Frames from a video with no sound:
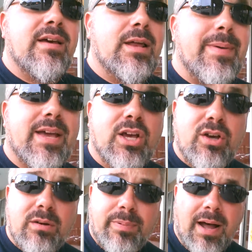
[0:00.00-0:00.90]
and make a
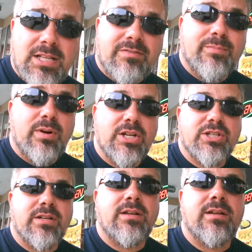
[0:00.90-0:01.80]
good positive
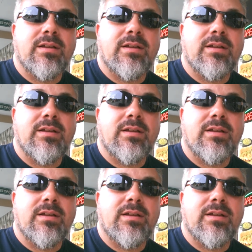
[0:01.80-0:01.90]
impression.